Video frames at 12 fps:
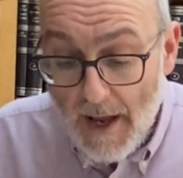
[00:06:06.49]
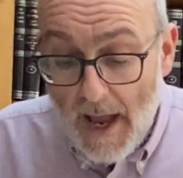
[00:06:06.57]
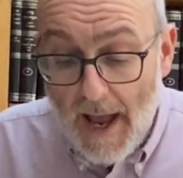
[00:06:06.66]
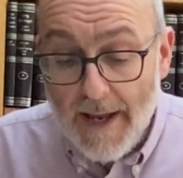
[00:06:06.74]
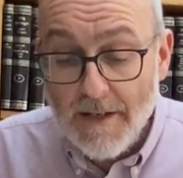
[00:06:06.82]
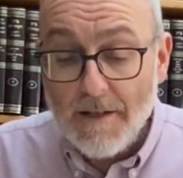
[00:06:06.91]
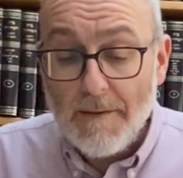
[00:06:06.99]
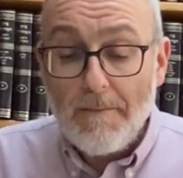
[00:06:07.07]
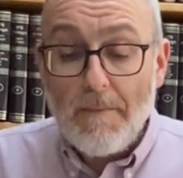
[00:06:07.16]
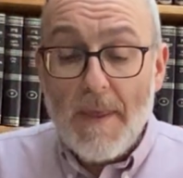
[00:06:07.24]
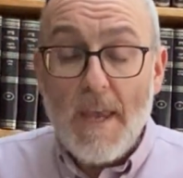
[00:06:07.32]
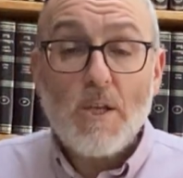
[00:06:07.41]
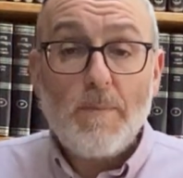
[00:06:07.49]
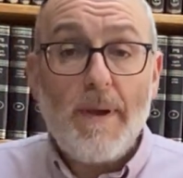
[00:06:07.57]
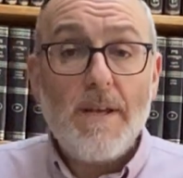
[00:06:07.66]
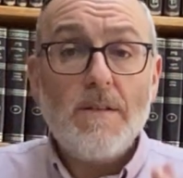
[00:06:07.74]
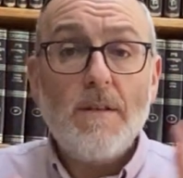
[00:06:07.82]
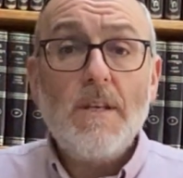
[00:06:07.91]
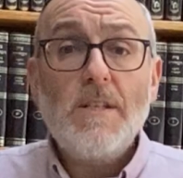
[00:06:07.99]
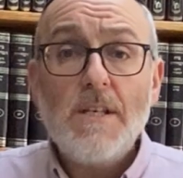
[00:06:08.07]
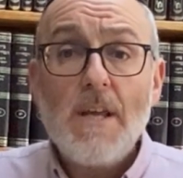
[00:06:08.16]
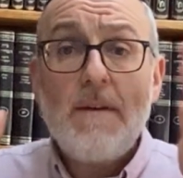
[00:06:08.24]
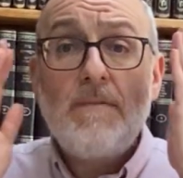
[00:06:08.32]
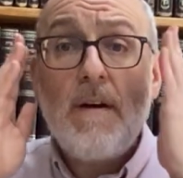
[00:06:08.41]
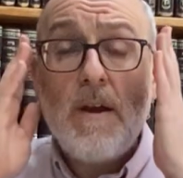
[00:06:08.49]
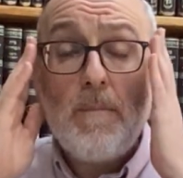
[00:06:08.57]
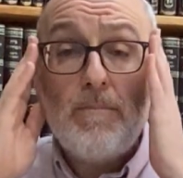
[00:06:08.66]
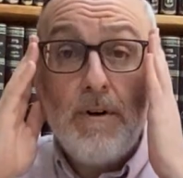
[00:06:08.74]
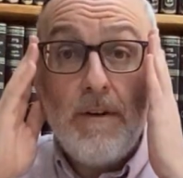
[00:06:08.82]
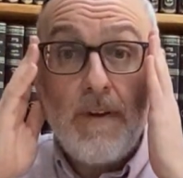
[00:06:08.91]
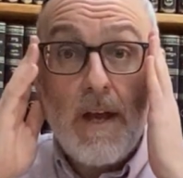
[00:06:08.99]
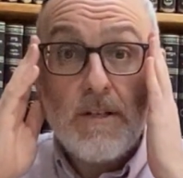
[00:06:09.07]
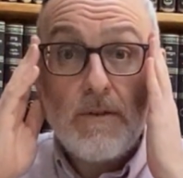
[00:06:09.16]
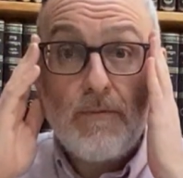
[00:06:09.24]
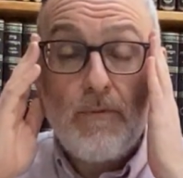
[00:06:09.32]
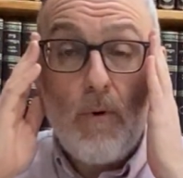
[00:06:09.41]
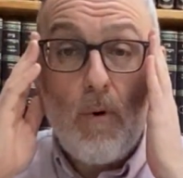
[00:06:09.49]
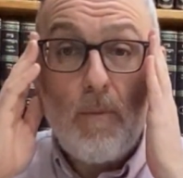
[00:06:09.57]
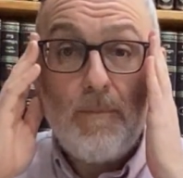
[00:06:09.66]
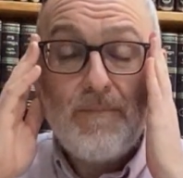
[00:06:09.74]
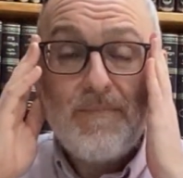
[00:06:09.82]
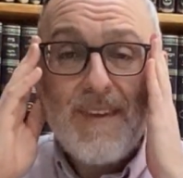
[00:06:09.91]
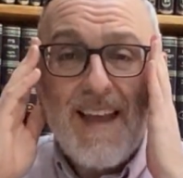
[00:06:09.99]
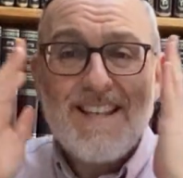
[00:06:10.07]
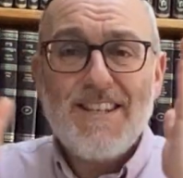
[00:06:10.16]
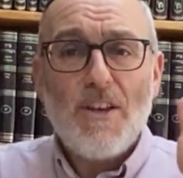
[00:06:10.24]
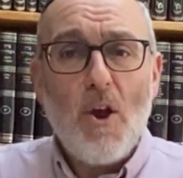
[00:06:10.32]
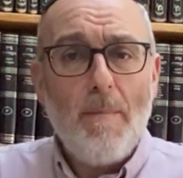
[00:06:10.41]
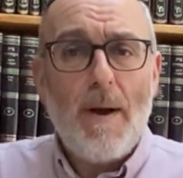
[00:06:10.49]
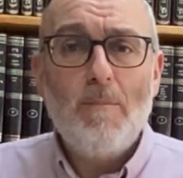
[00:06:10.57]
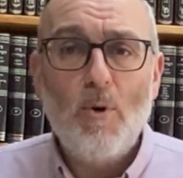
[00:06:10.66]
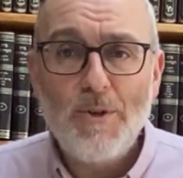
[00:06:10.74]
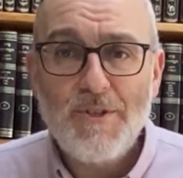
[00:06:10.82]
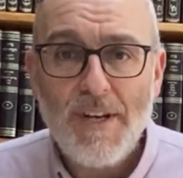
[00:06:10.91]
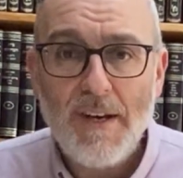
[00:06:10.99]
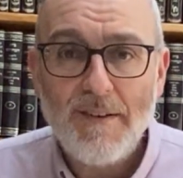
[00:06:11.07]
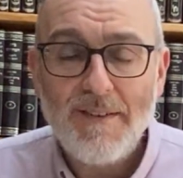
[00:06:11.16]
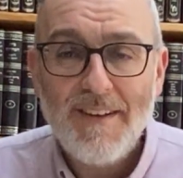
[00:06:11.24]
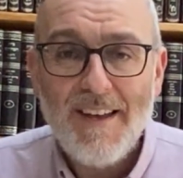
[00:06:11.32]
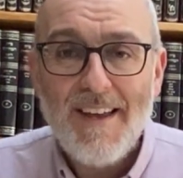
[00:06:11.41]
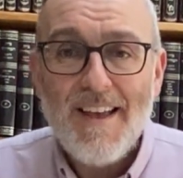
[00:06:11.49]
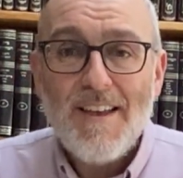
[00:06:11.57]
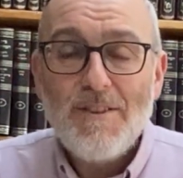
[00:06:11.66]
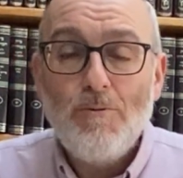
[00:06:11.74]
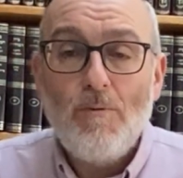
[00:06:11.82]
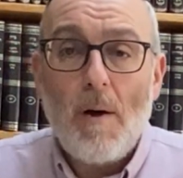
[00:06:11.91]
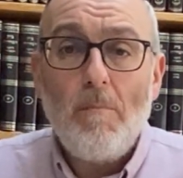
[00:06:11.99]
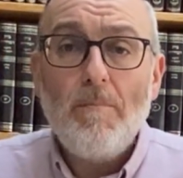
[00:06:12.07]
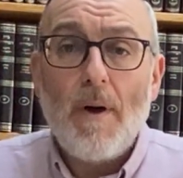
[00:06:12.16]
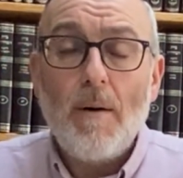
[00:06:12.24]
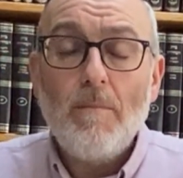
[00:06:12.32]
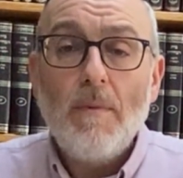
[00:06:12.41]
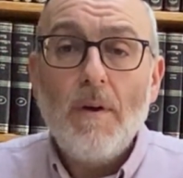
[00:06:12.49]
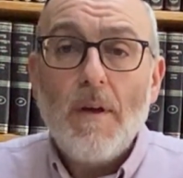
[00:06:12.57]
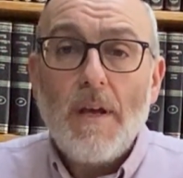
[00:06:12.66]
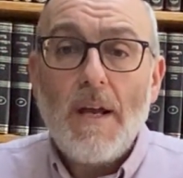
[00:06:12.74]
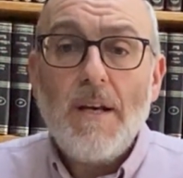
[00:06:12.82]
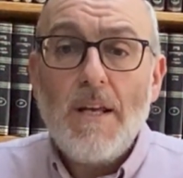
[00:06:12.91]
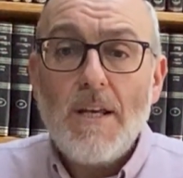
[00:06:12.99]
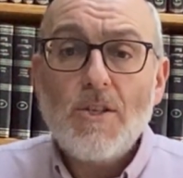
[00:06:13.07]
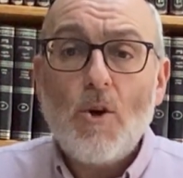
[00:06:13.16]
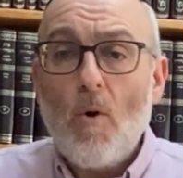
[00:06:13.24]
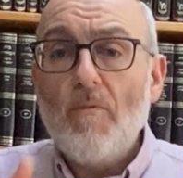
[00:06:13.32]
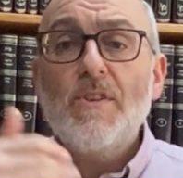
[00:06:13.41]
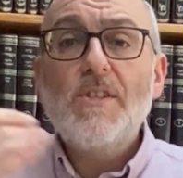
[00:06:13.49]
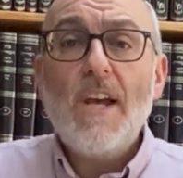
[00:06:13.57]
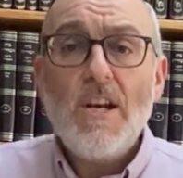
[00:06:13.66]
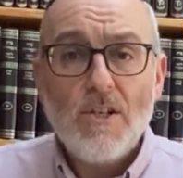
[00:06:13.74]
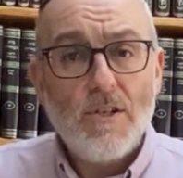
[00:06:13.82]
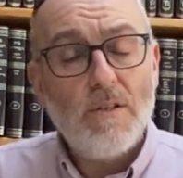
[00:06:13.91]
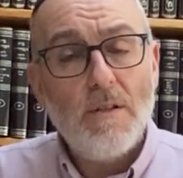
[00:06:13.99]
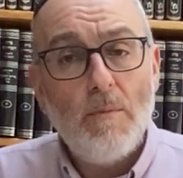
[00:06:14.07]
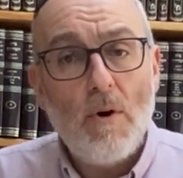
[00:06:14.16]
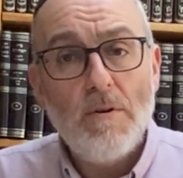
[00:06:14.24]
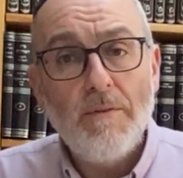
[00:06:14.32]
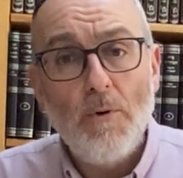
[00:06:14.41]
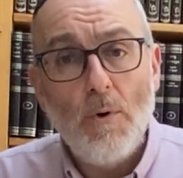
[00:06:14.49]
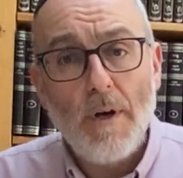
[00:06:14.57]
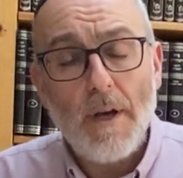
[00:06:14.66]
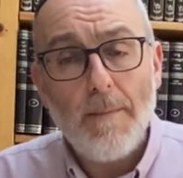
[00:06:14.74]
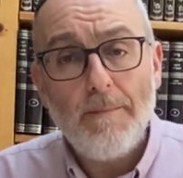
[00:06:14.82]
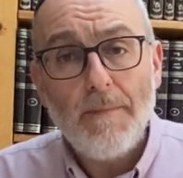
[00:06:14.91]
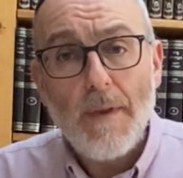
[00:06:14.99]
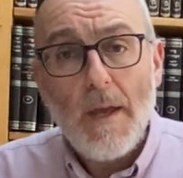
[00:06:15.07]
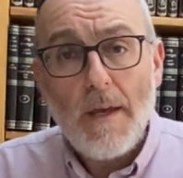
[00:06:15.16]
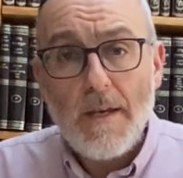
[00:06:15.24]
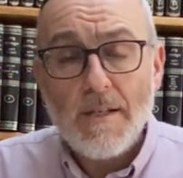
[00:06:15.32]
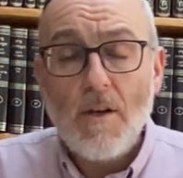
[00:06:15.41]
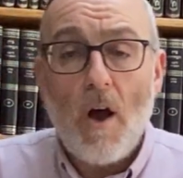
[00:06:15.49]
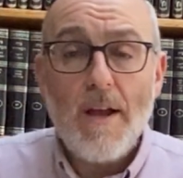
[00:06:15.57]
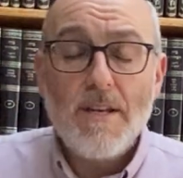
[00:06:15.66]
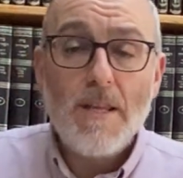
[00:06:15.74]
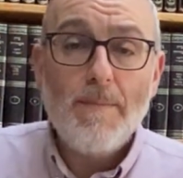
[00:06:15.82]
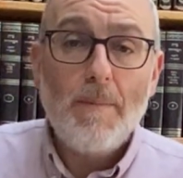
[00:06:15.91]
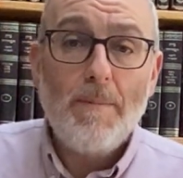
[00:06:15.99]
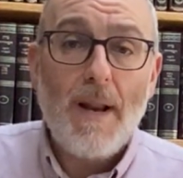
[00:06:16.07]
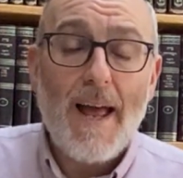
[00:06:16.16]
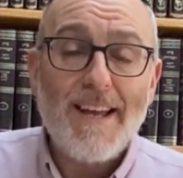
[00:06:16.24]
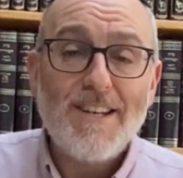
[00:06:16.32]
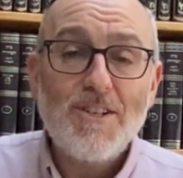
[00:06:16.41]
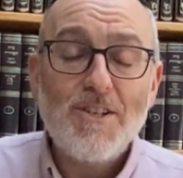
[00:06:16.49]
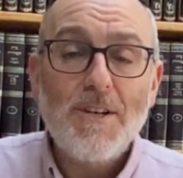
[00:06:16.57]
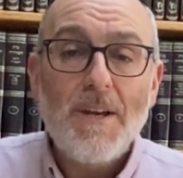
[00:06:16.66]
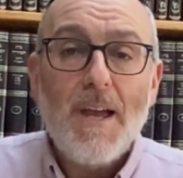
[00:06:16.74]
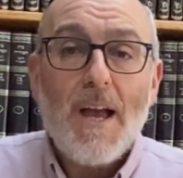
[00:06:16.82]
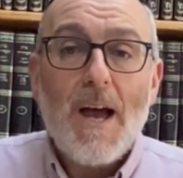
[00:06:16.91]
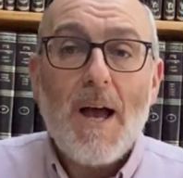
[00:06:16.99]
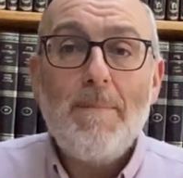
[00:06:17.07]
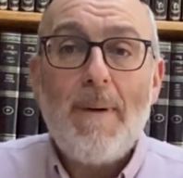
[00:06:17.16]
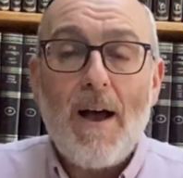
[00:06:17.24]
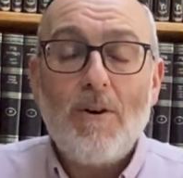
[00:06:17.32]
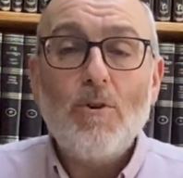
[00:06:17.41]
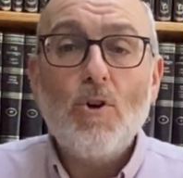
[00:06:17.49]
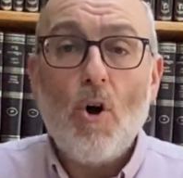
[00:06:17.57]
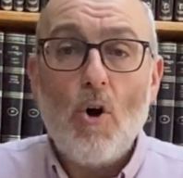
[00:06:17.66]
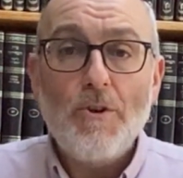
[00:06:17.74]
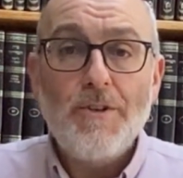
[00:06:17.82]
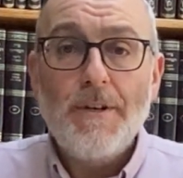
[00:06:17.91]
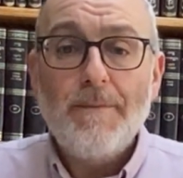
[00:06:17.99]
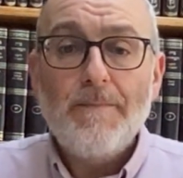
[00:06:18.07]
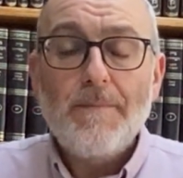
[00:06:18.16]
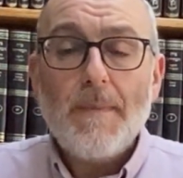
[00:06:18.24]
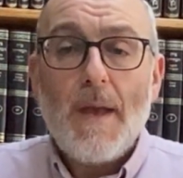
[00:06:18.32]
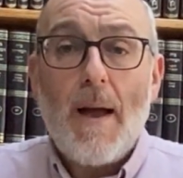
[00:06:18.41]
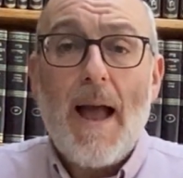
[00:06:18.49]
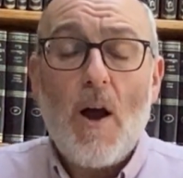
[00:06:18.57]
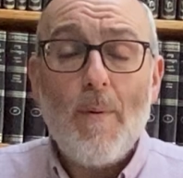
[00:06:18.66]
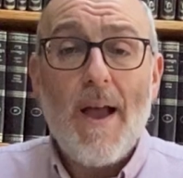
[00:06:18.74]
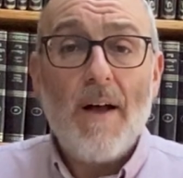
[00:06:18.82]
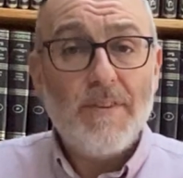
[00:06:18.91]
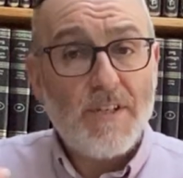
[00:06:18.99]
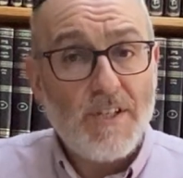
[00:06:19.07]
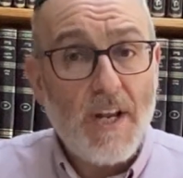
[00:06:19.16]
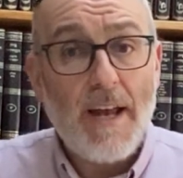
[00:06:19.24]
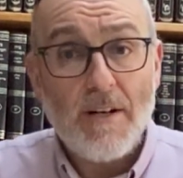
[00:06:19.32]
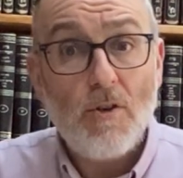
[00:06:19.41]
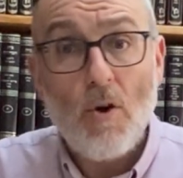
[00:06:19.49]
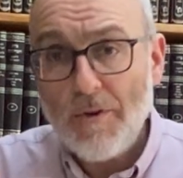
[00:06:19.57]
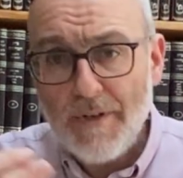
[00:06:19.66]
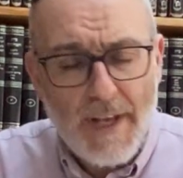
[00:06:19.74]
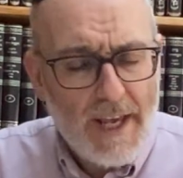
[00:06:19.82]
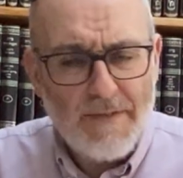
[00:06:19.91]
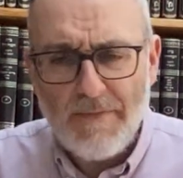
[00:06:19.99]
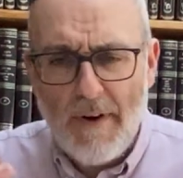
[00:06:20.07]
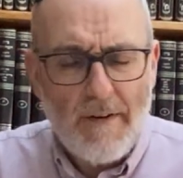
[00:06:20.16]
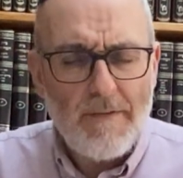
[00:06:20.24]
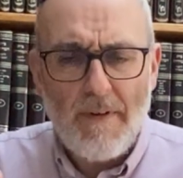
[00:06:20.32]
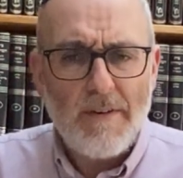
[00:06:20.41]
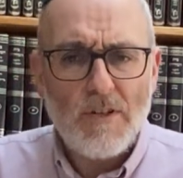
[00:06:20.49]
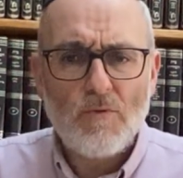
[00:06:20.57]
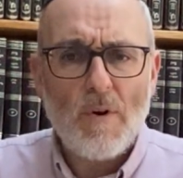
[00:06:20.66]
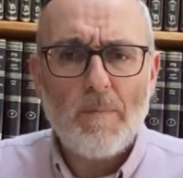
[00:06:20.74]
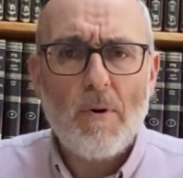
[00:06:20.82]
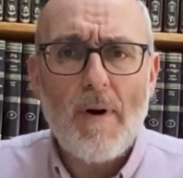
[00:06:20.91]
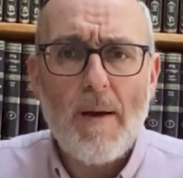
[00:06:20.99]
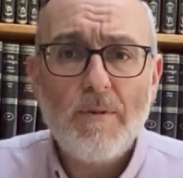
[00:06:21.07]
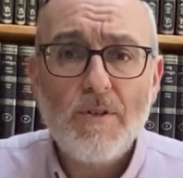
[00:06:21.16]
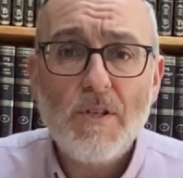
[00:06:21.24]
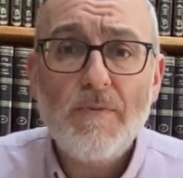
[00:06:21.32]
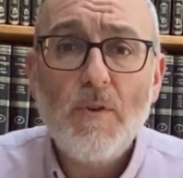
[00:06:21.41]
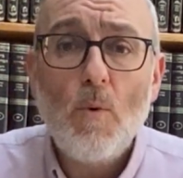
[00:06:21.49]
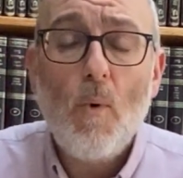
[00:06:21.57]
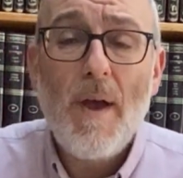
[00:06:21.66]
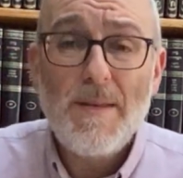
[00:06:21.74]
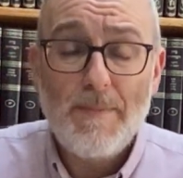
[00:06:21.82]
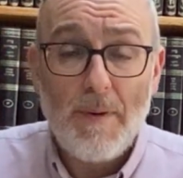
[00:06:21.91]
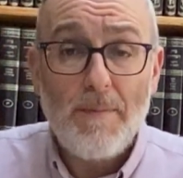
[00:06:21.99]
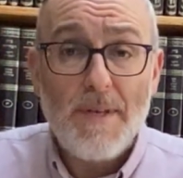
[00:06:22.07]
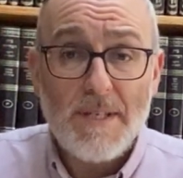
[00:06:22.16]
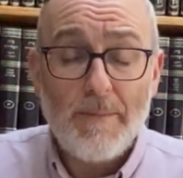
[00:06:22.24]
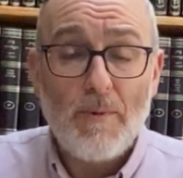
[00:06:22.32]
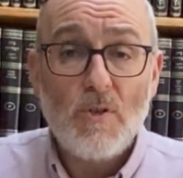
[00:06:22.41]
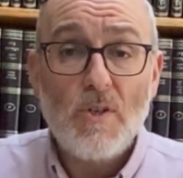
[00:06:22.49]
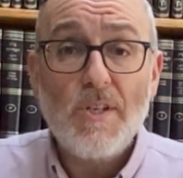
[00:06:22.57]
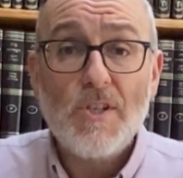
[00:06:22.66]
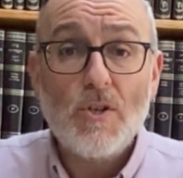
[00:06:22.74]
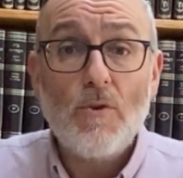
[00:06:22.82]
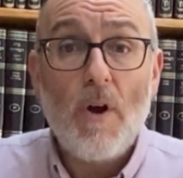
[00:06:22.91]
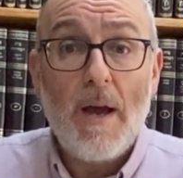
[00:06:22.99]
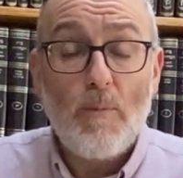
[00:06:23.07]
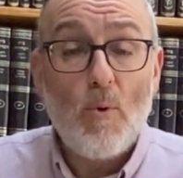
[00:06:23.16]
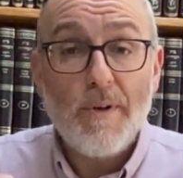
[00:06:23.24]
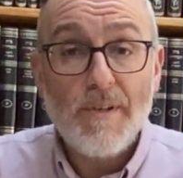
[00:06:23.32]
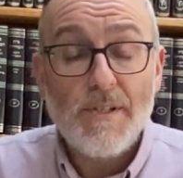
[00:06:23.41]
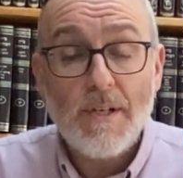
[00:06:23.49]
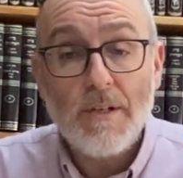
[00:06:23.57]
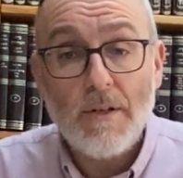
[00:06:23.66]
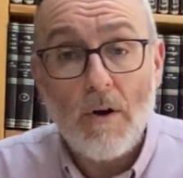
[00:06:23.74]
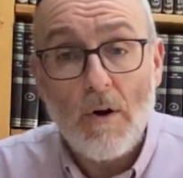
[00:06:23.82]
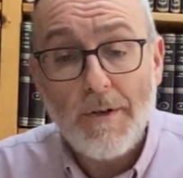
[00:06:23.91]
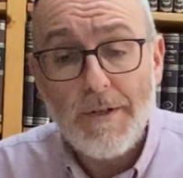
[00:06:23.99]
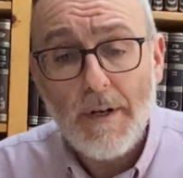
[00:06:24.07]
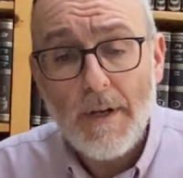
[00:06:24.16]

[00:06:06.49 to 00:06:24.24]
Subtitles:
And he explains that this is a very abbreviated form. It's so Maimonidean. The Rambam, in his Conversations in the Moreh Nevuchim, his Guide to the Perplexed, about God, how we understand God, and he has very, very strict parameters for the way it's permissible to describe or consider God,